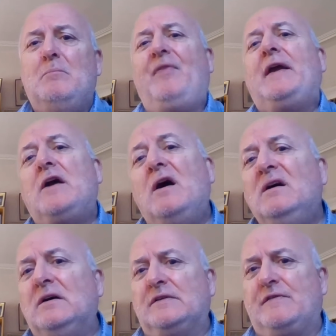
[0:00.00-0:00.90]
but they
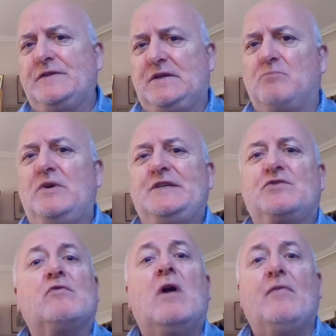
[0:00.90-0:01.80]
can't for some
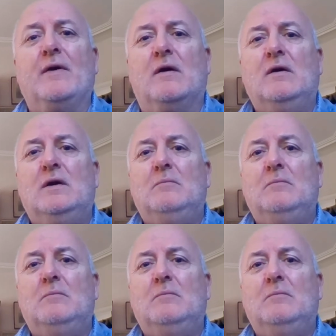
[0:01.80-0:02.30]
reason or other.